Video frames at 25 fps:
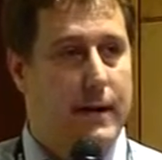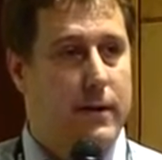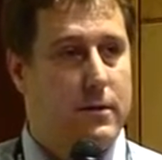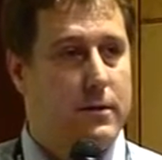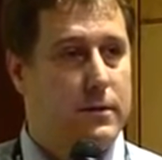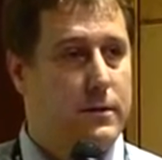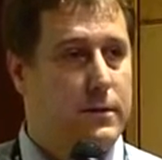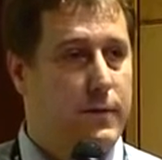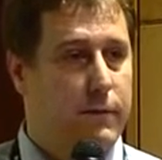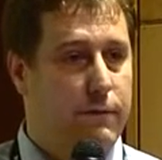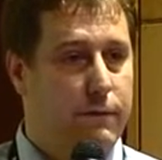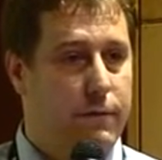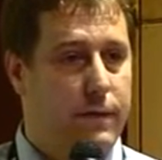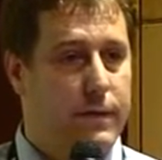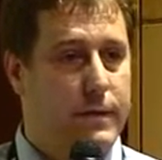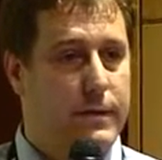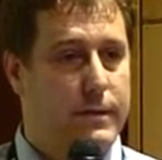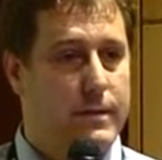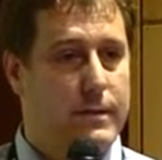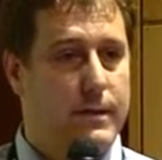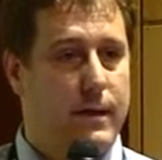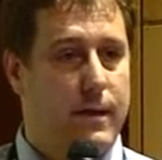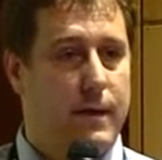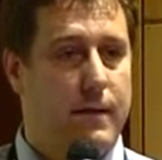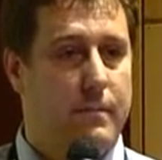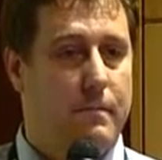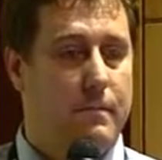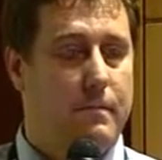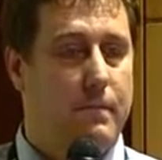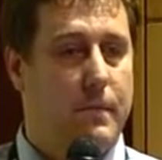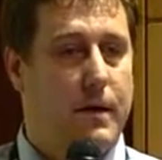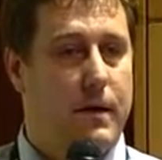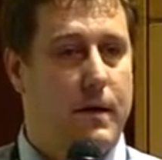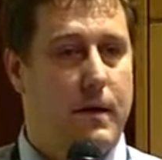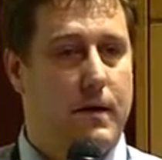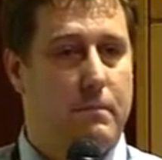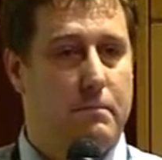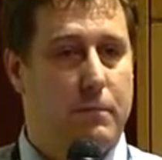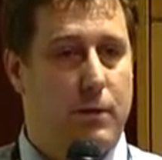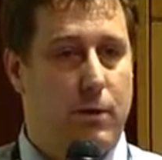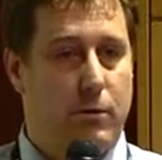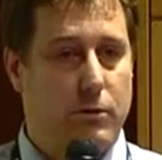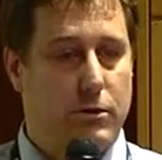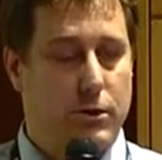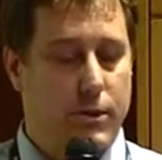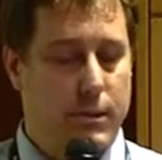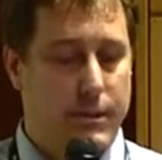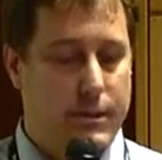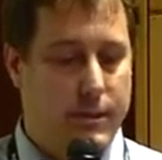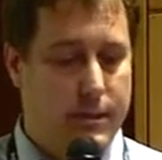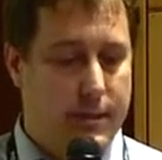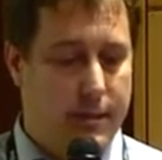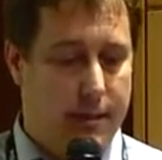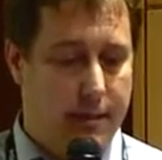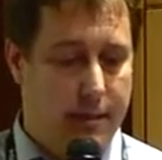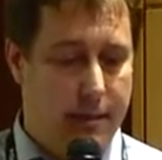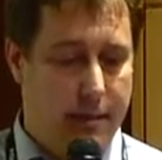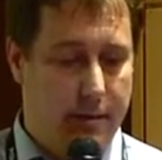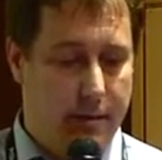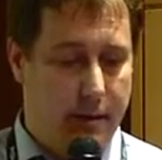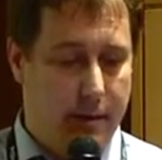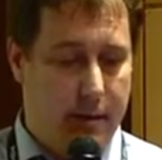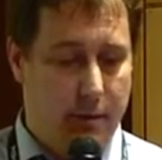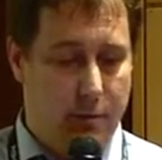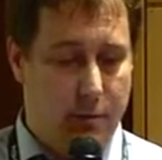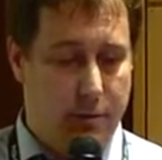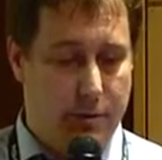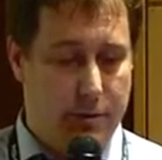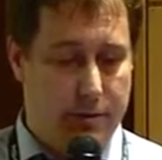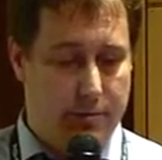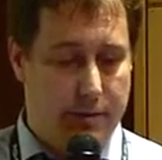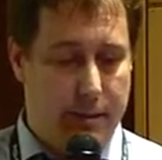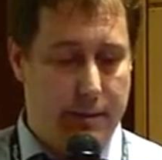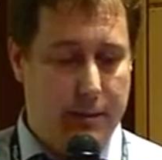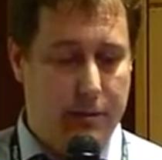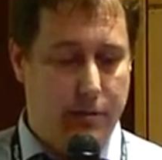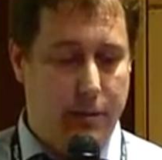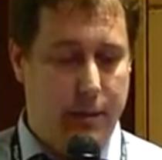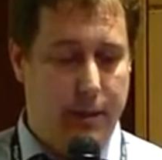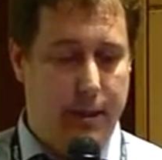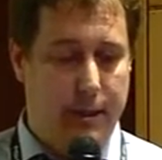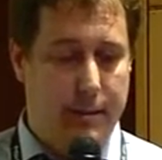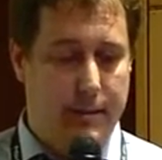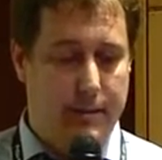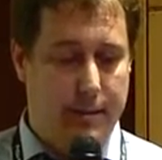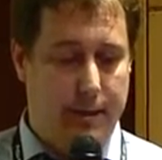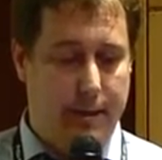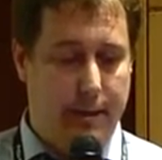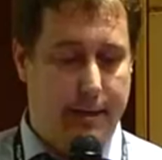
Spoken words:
out different approaches with respect to that,